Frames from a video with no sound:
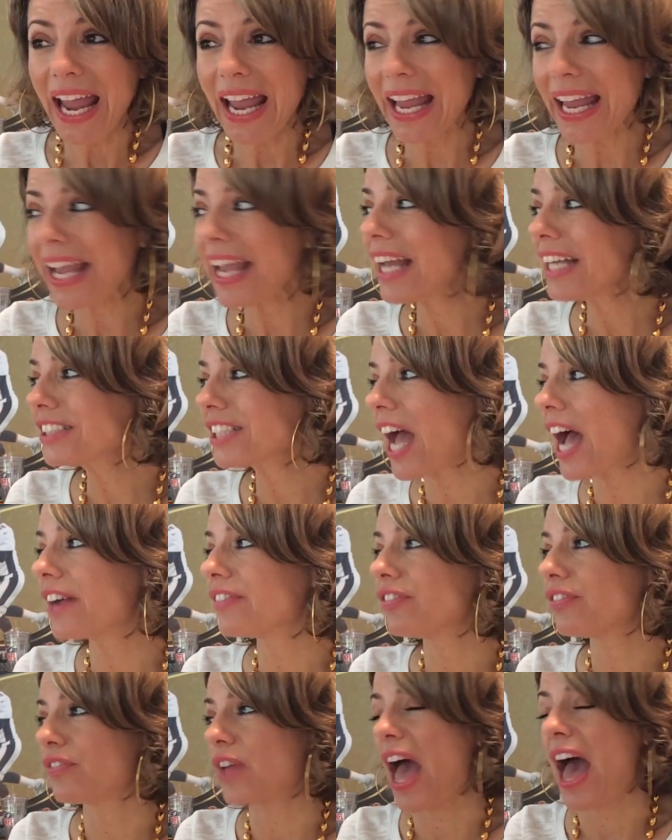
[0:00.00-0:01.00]
and
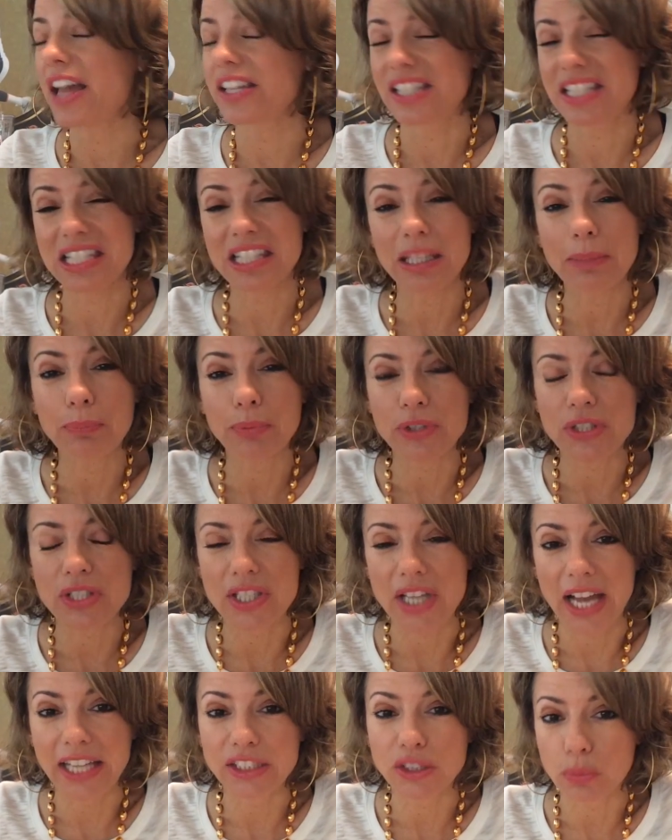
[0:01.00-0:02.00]
I've had sleepless
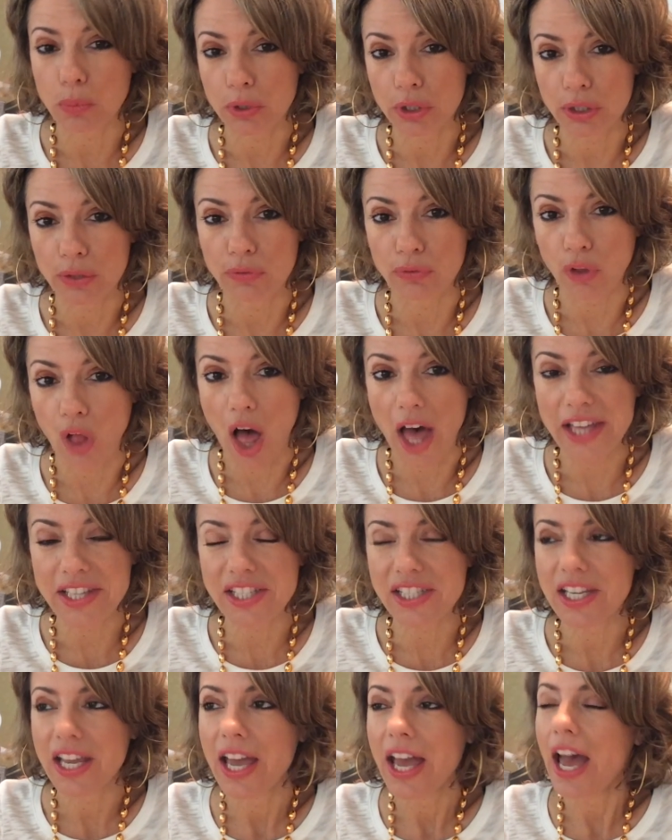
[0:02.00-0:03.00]
nights when you've
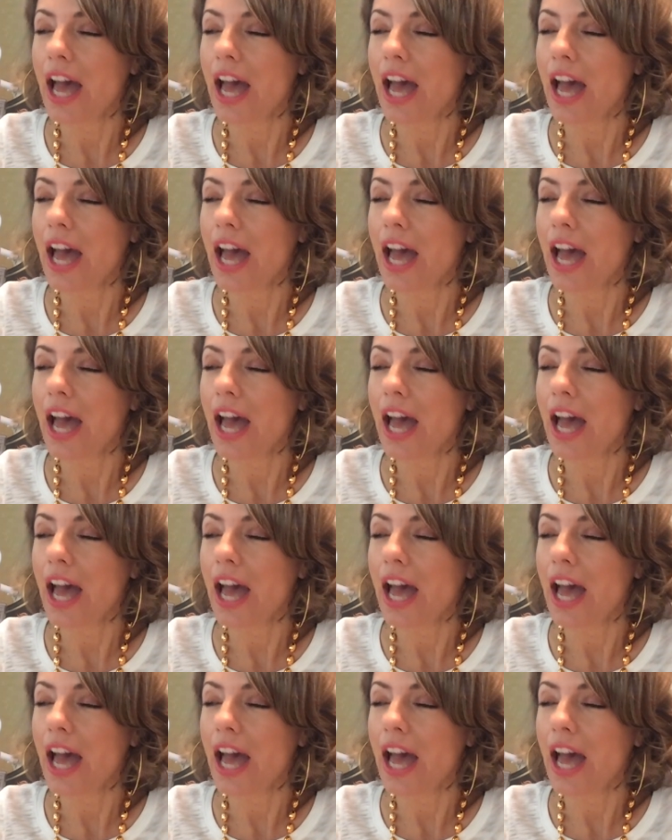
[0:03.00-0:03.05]
lost.